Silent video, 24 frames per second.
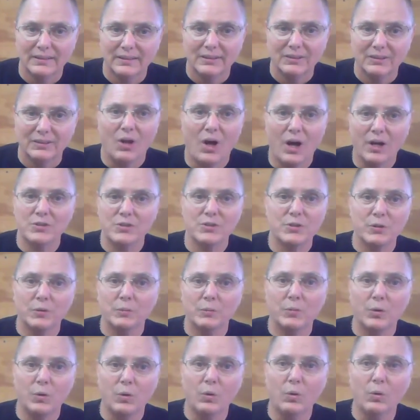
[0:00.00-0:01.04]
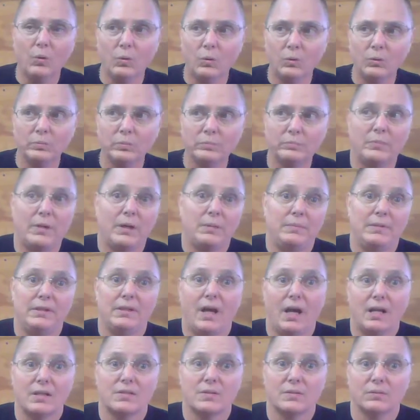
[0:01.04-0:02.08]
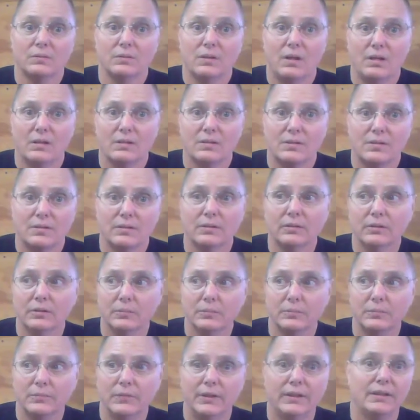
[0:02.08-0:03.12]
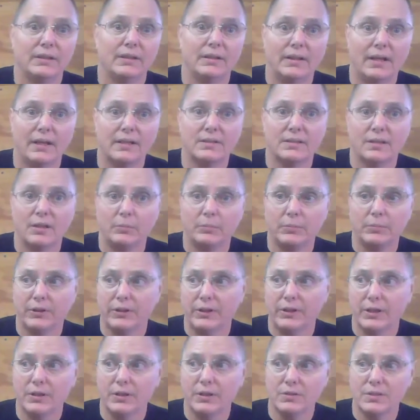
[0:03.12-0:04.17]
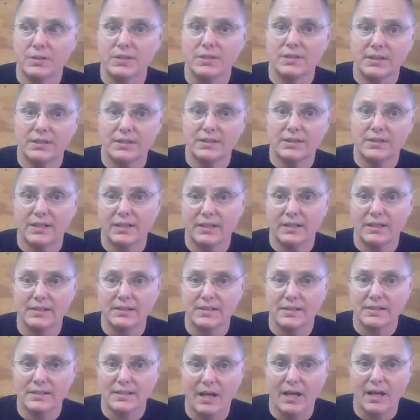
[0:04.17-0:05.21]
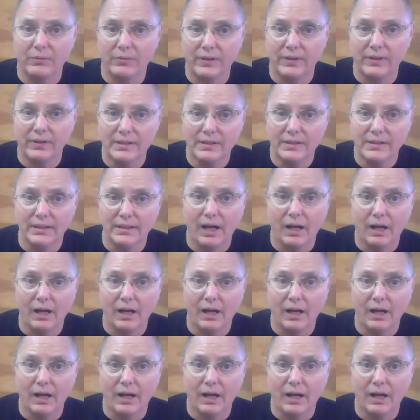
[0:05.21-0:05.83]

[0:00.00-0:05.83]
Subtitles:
Long-term goal, maybe not so long-term in the next couple of years, is to get to South India.